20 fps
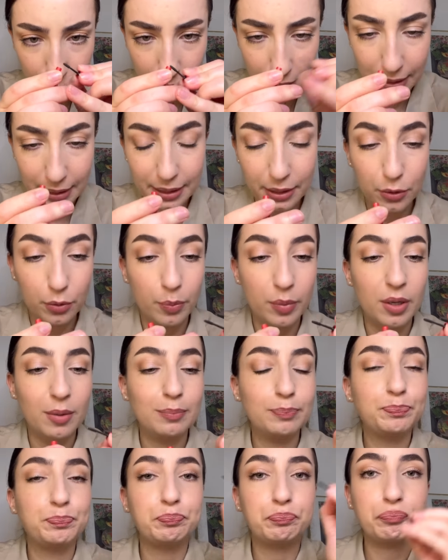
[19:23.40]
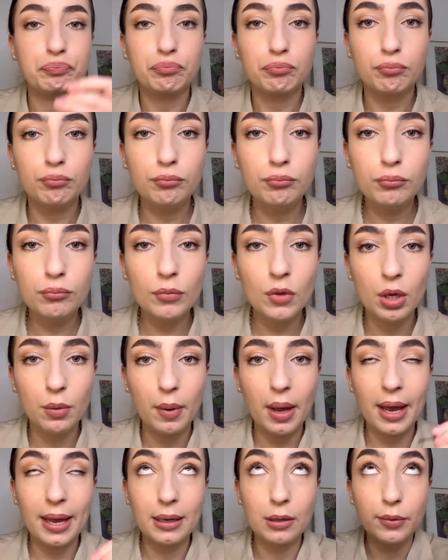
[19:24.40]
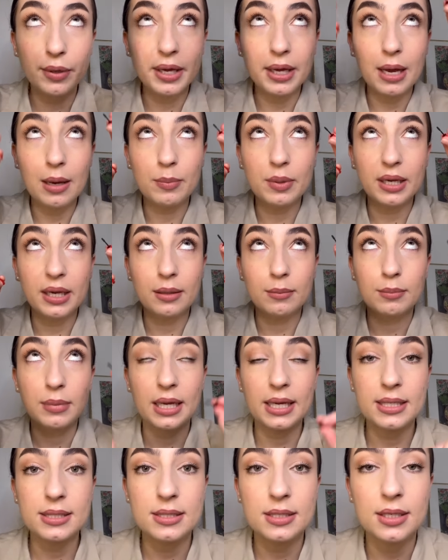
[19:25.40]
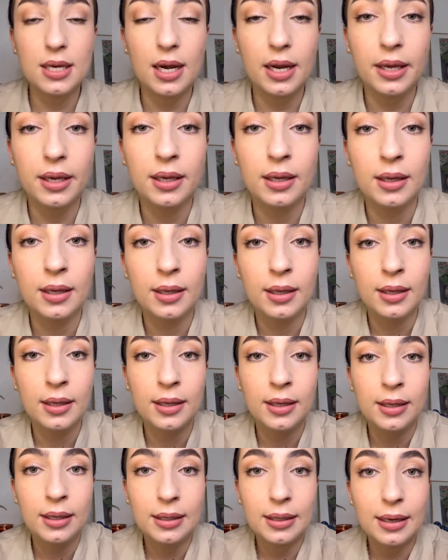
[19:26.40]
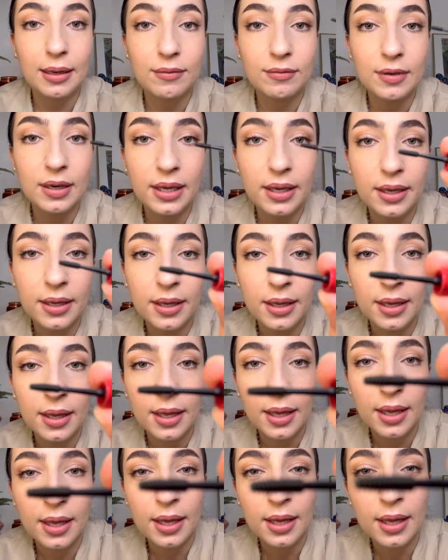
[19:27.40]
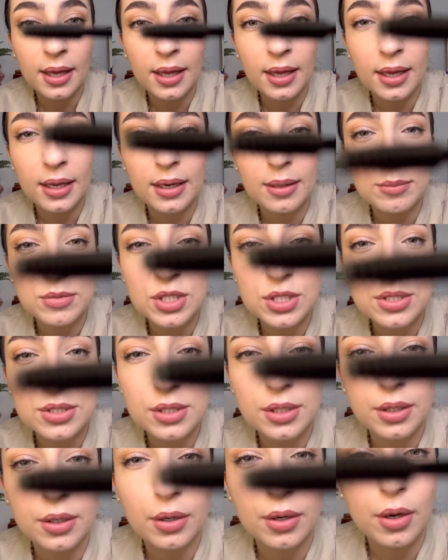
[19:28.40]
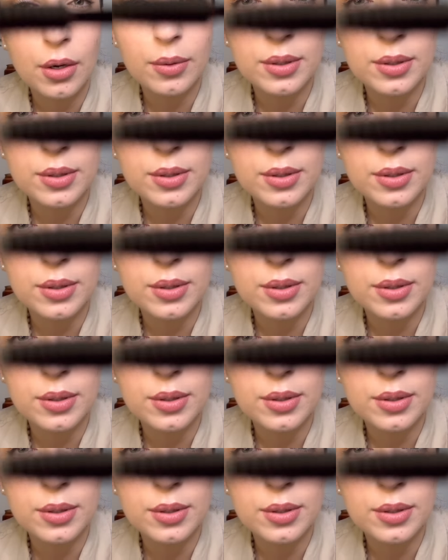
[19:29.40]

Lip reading: a little bit. Okay, looking up again, please, darling. Lovely. And I'm just gonna go